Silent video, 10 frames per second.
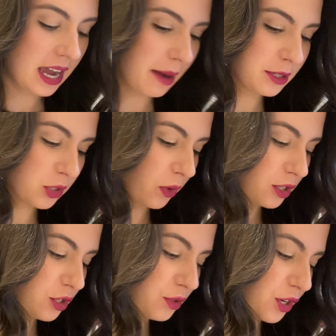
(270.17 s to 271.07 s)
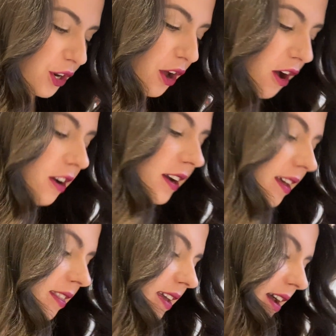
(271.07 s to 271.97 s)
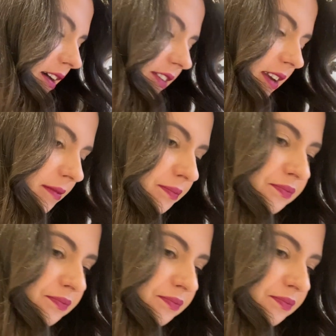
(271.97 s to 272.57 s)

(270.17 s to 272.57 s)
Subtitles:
I'm just going to turn on the oven.